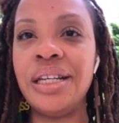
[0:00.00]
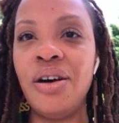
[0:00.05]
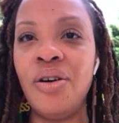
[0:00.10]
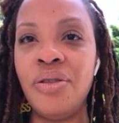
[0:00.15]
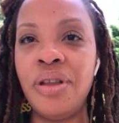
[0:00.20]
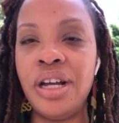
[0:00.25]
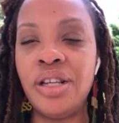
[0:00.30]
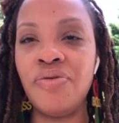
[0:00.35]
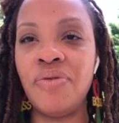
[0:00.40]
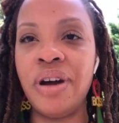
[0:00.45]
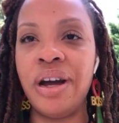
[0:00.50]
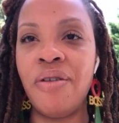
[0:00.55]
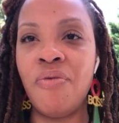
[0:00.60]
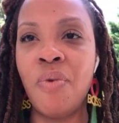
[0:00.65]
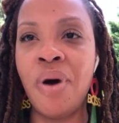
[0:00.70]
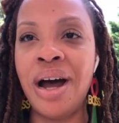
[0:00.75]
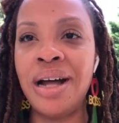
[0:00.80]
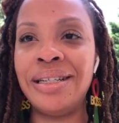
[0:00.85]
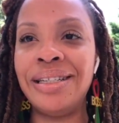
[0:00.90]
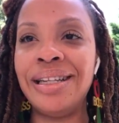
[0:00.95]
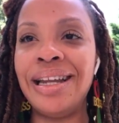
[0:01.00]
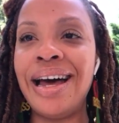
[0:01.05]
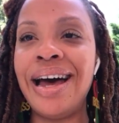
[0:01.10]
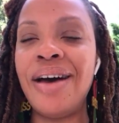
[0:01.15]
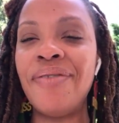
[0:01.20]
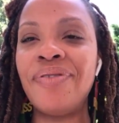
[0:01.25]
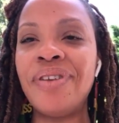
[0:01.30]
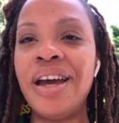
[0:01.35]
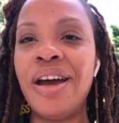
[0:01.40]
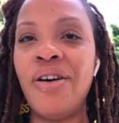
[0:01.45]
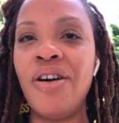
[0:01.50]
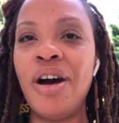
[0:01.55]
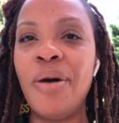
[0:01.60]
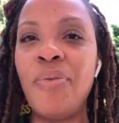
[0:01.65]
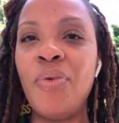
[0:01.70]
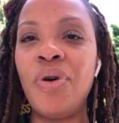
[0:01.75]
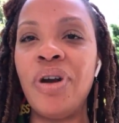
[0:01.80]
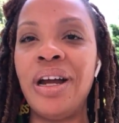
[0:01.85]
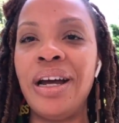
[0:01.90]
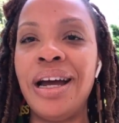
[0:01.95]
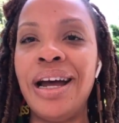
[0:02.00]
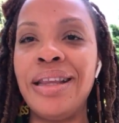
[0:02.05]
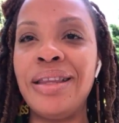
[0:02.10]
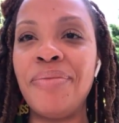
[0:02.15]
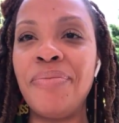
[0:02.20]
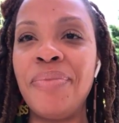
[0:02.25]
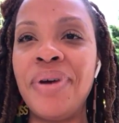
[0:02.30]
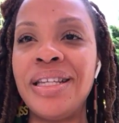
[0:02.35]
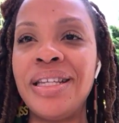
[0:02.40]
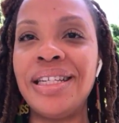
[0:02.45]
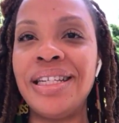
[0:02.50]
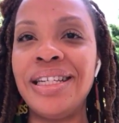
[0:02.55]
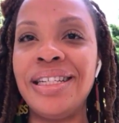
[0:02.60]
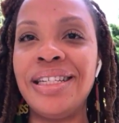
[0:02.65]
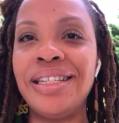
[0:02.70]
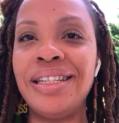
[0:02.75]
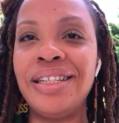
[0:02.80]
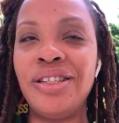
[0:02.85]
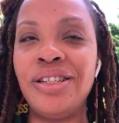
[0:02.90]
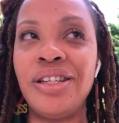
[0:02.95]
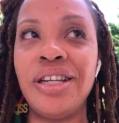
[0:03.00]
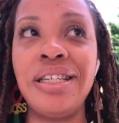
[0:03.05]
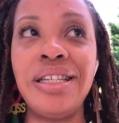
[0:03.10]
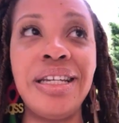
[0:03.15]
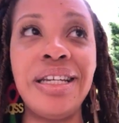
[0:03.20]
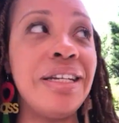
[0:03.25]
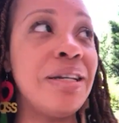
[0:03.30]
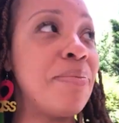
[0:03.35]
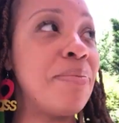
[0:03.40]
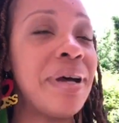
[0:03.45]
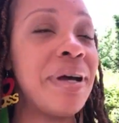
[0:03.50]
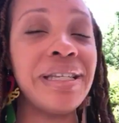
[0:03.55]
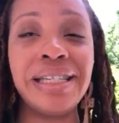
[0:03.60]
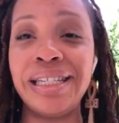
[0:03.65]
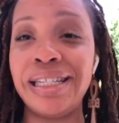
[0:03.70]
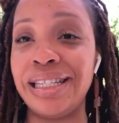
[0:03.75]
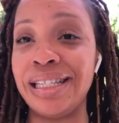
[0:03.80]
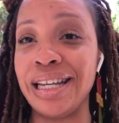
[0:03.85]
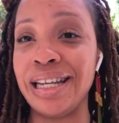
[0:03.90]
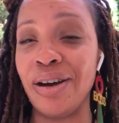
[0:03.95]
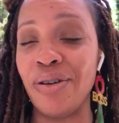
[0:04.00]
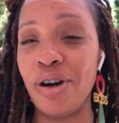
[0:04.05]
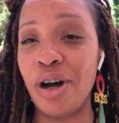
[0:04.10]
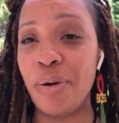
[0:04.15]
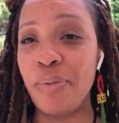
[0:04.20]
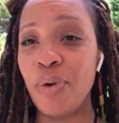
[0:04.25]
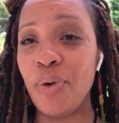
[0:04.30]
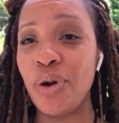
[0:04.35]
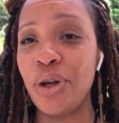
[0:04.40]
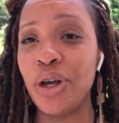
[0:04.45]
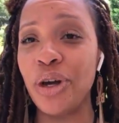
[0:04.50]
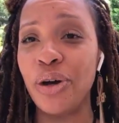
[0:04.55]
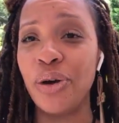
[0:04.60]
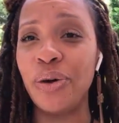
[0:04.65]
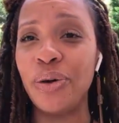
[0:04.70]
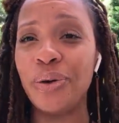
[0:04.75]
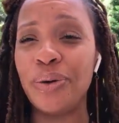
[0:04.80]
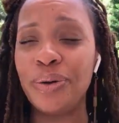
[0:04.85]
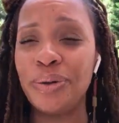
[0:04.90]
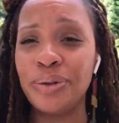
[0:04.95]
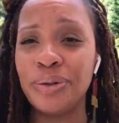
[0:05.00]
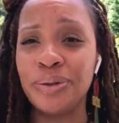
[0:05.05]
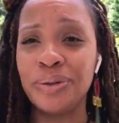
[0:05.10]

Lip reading: Oh, that's right. Watch live now. Come on. I got the message. They're sending the messages out. Come on, y'all.